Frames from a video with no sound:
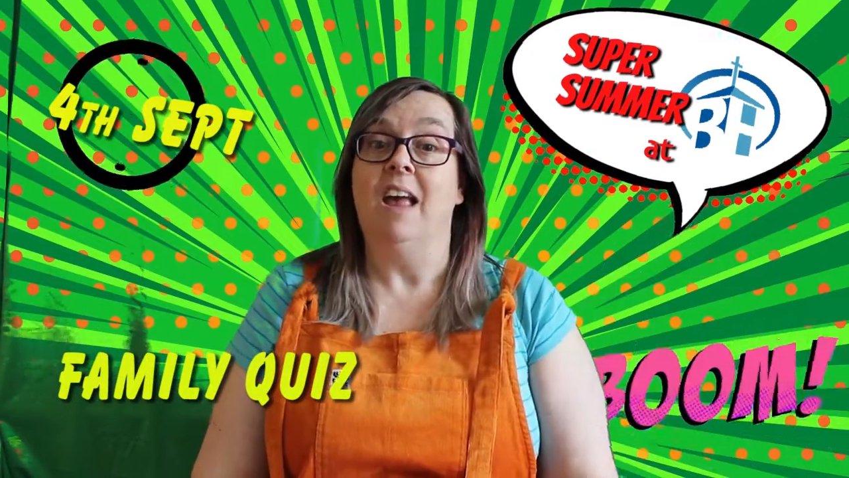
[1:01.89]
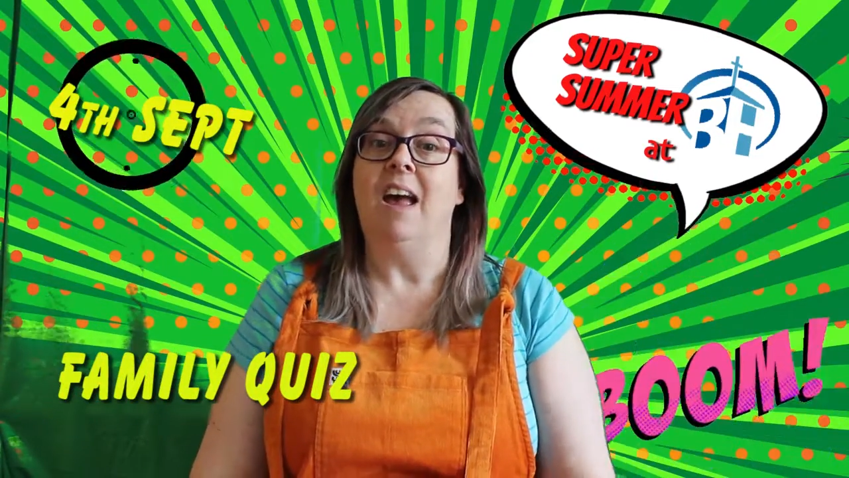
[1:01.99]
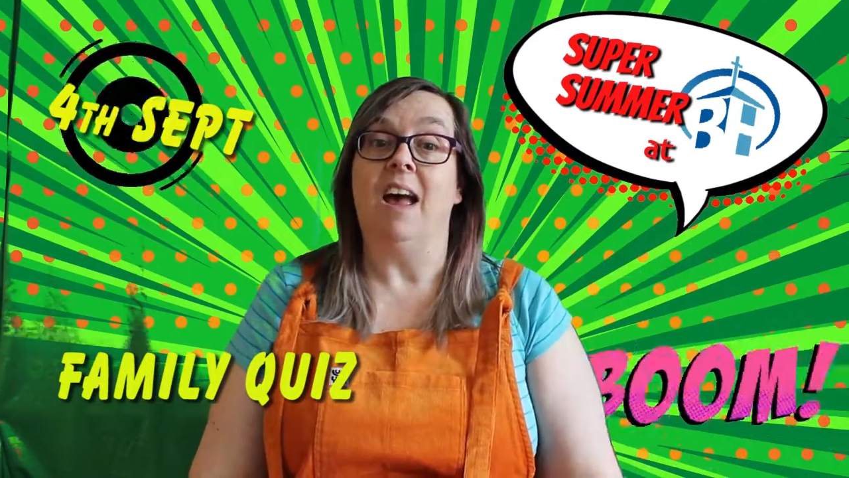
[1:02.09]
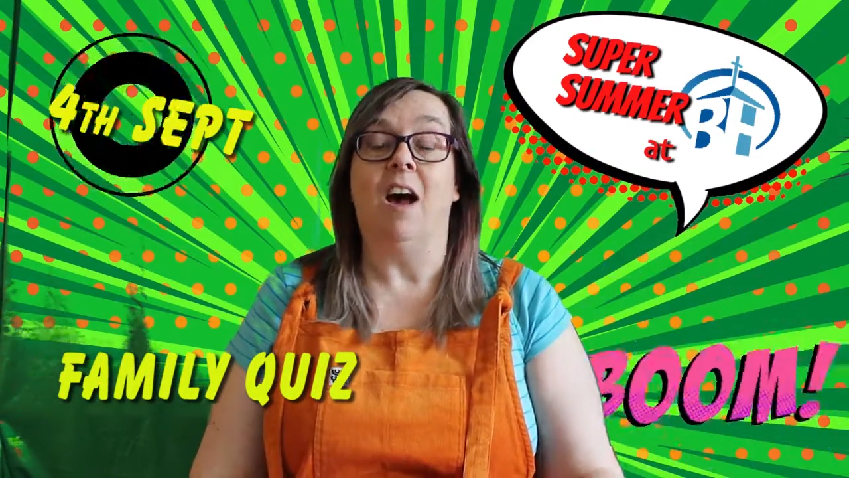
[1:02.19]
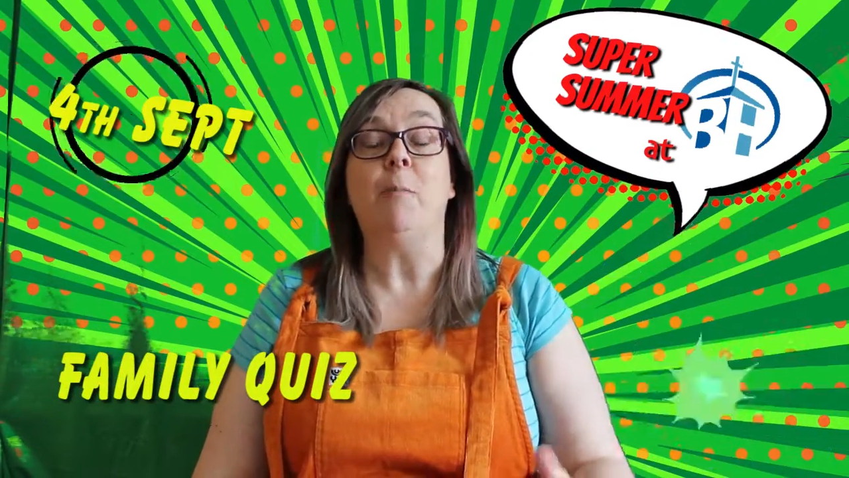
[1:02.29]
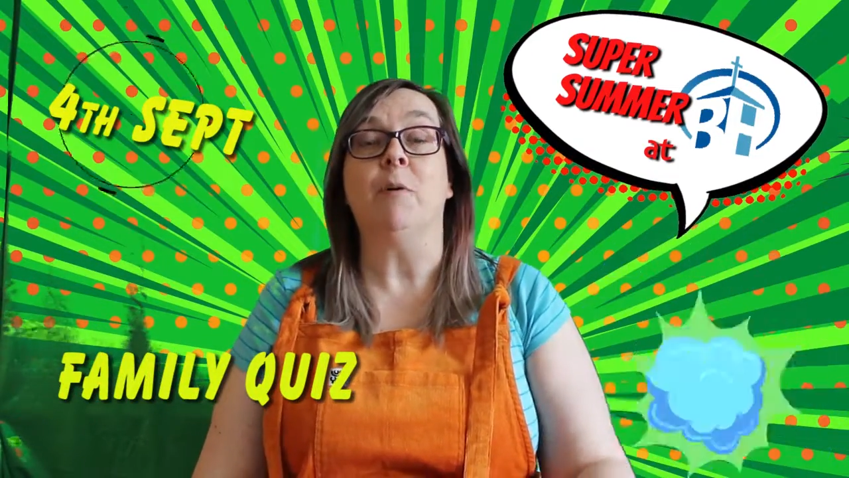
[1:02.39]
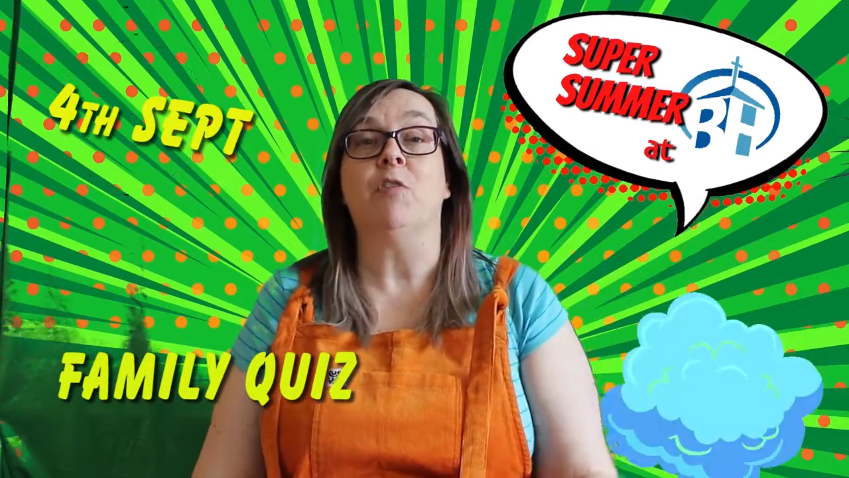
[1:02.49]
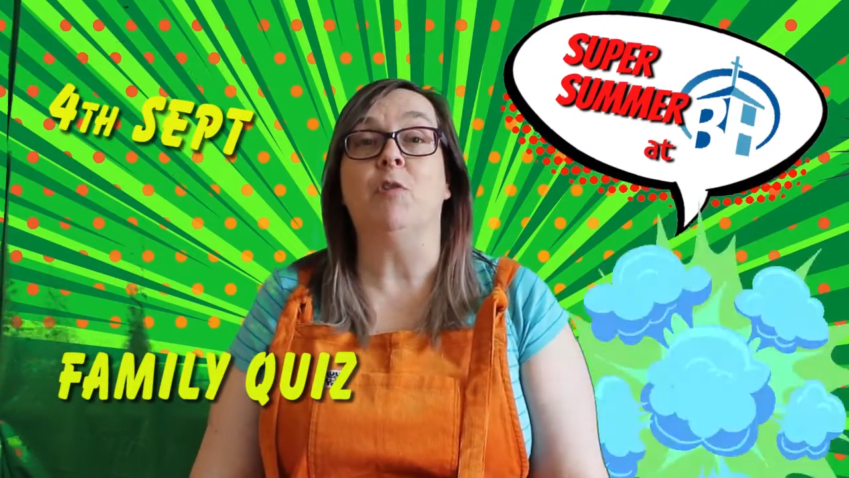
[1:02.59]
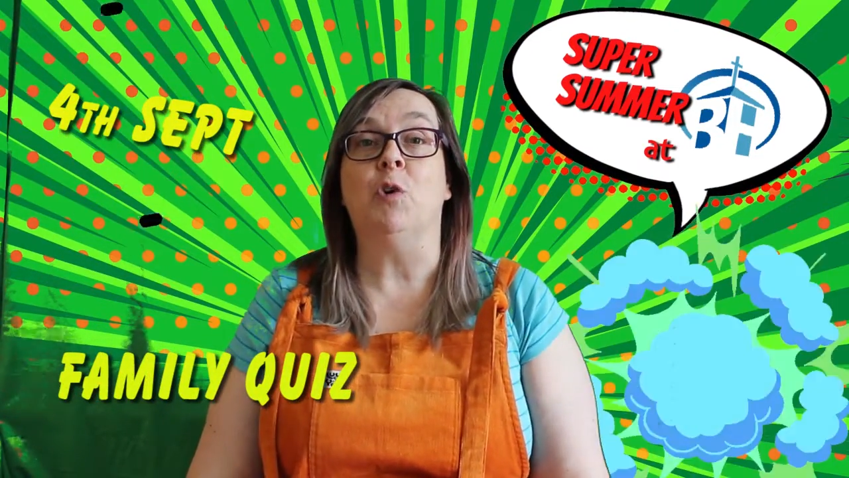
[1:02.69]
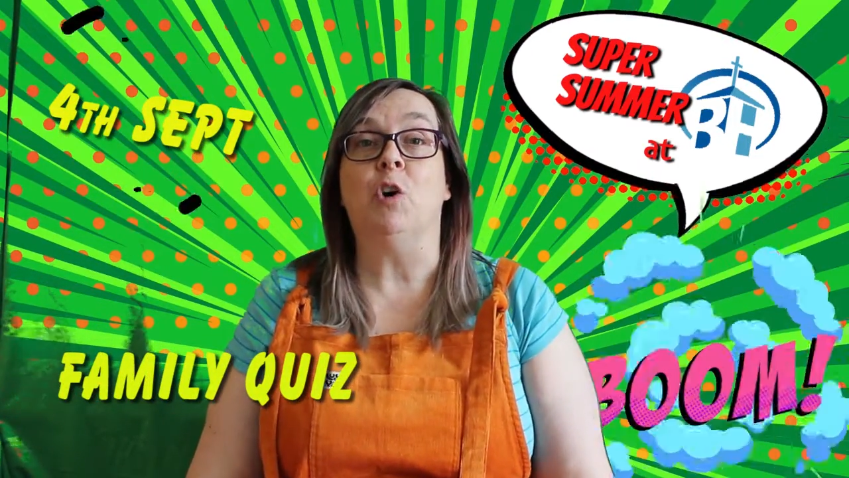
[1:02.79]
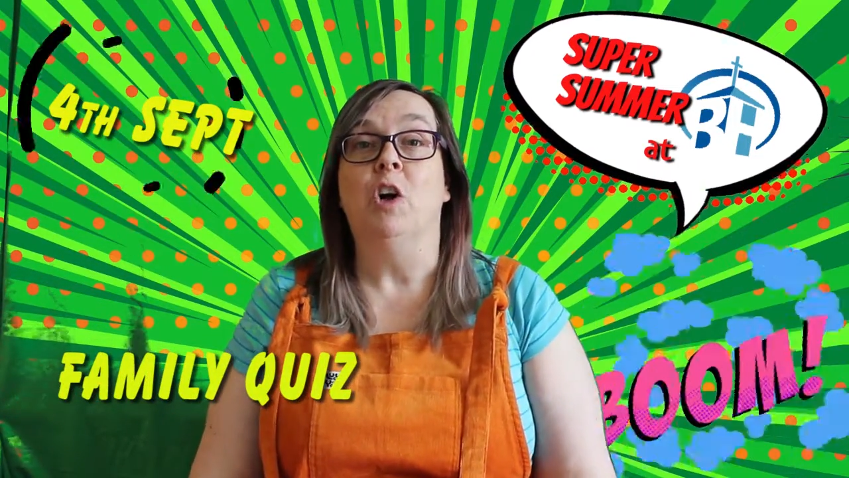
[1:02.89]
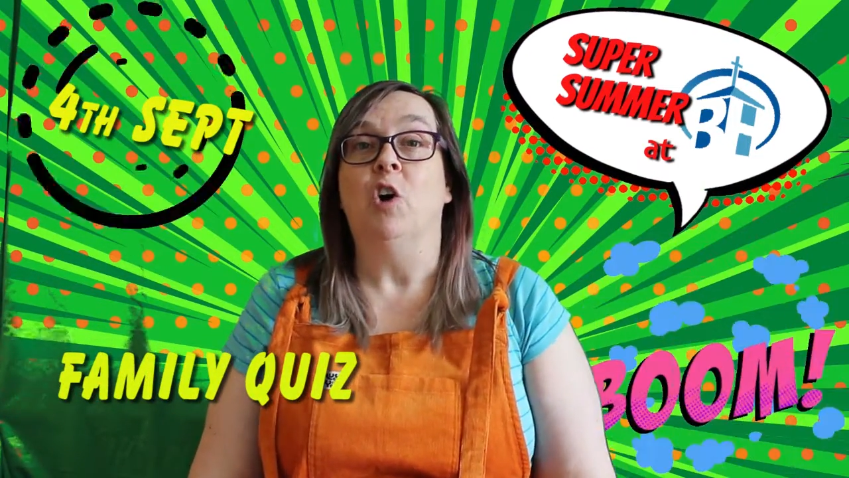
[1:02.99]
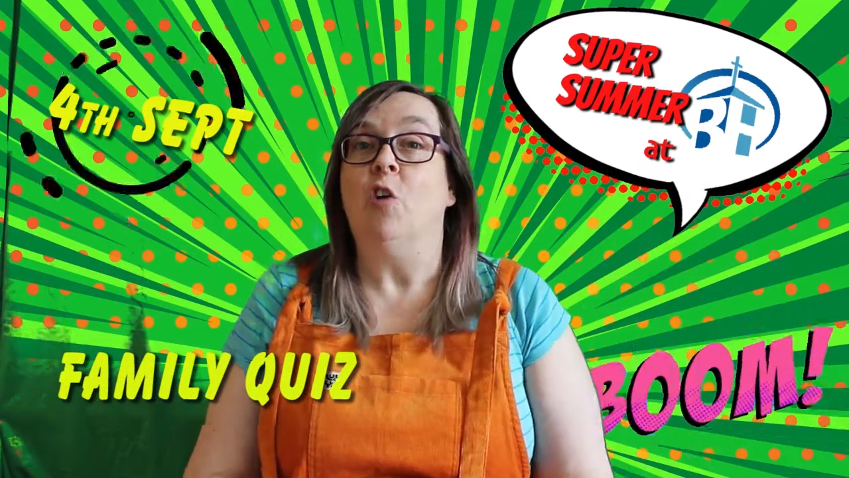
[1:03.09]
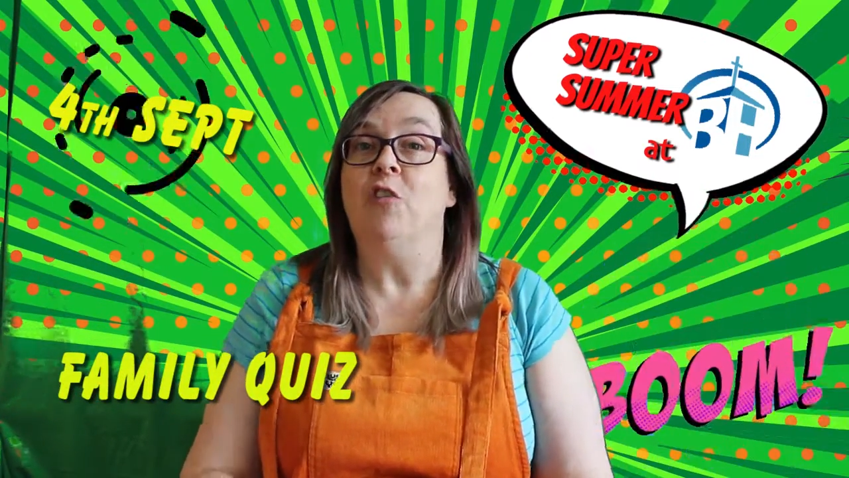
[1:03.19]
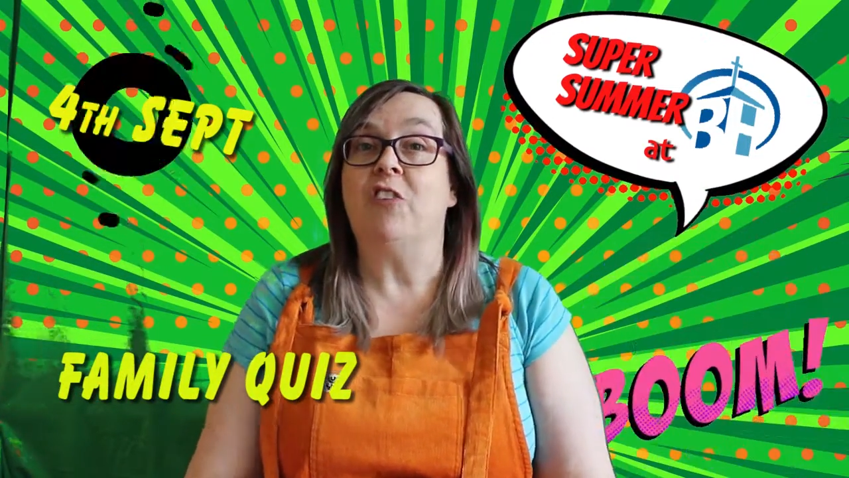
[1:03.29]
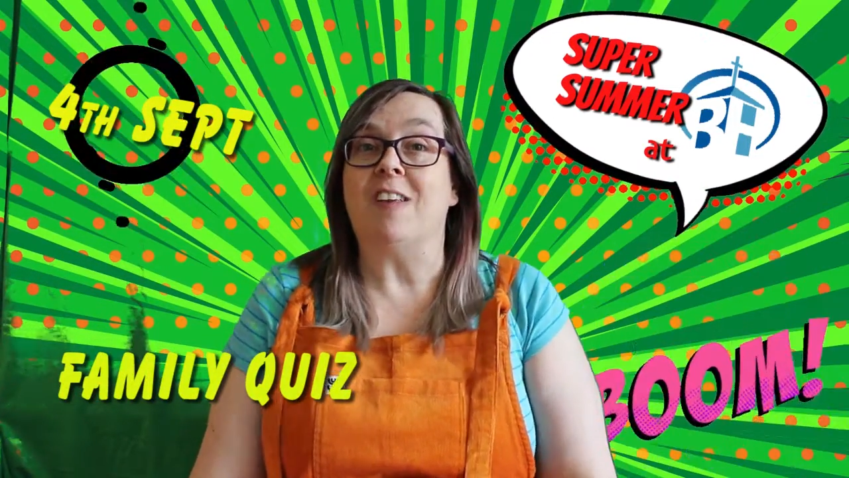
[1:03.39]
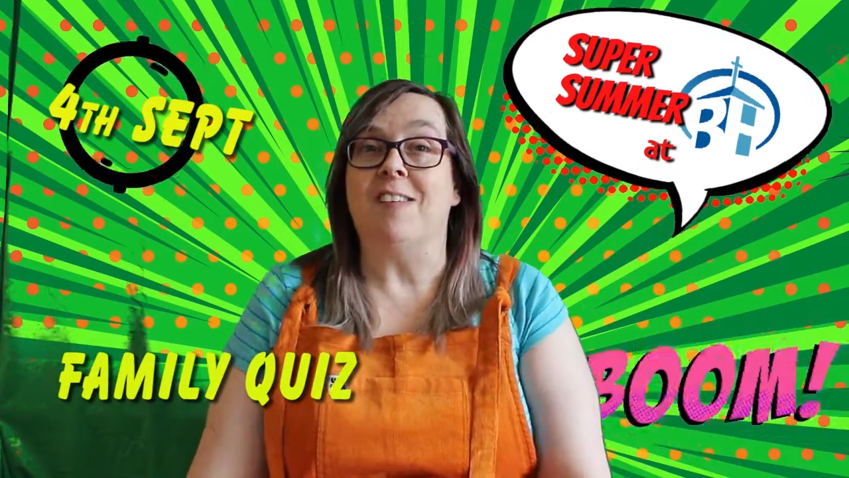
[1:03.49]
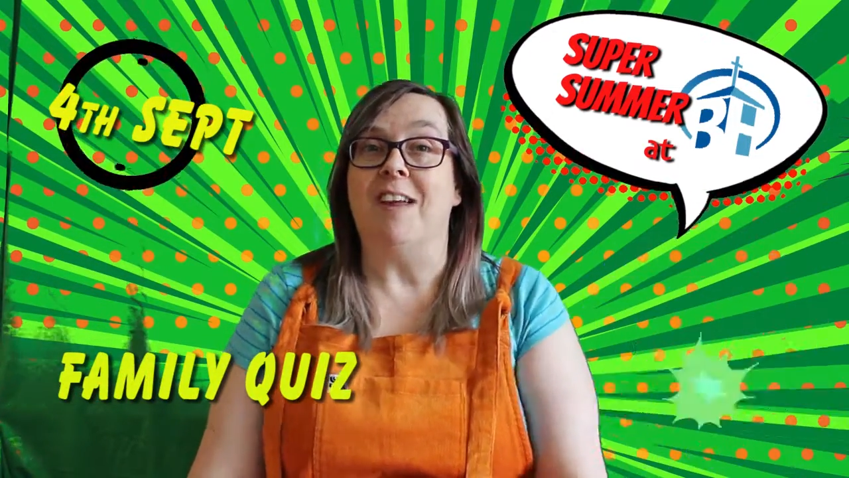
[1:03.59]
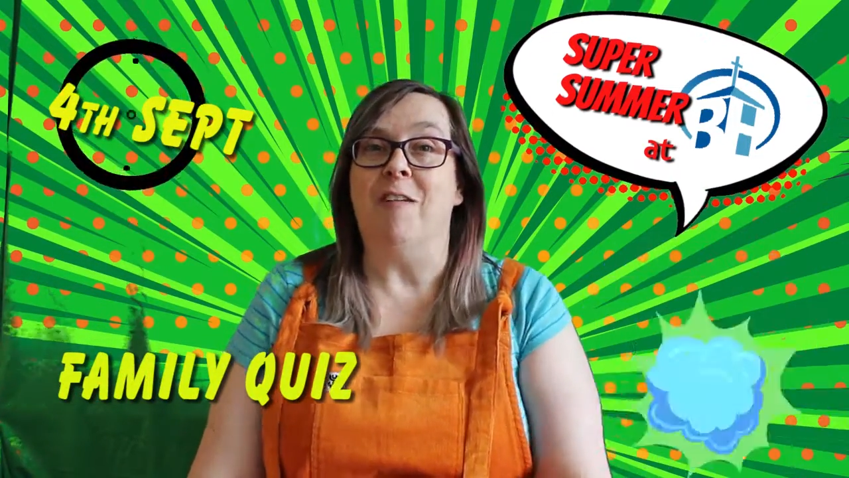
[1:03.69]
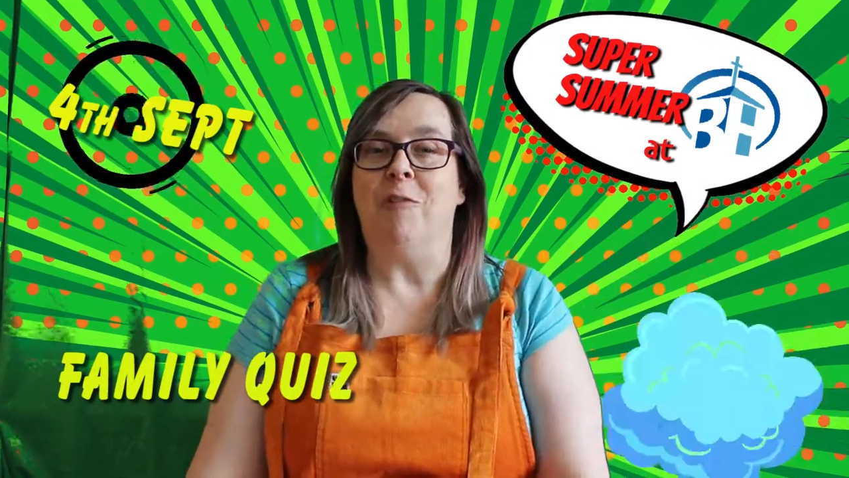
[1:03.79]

at half past four on Saturday the